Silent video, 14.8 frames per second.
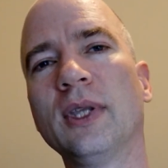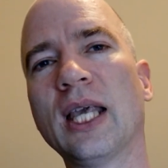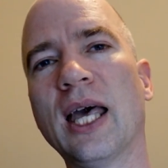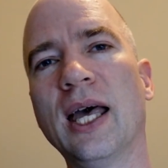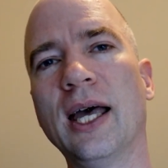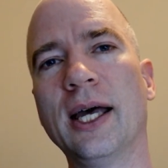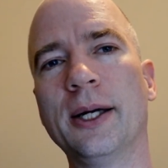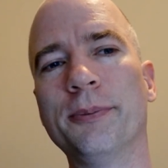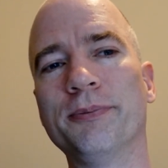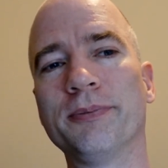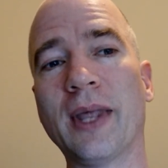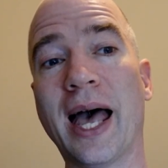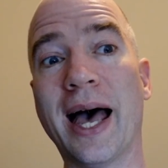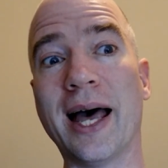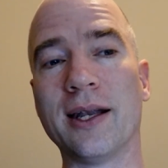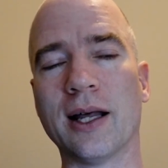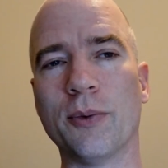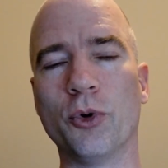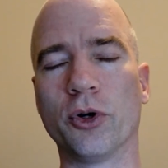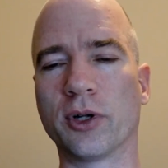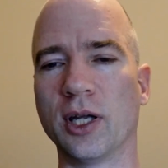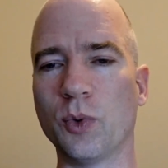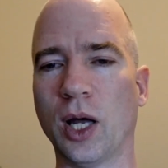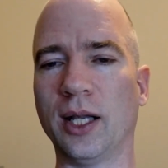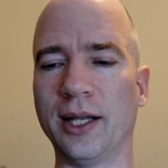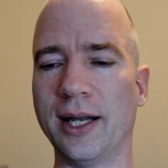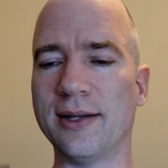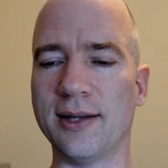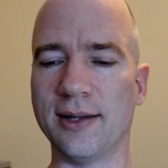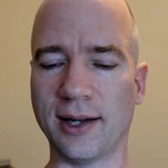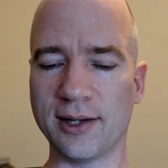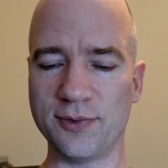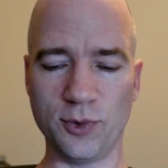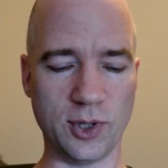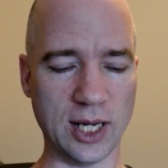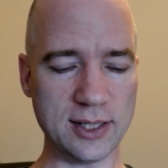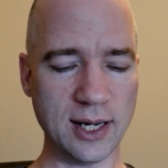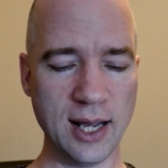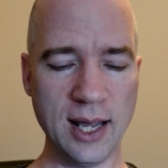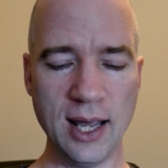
And I'm working quite late the next few days,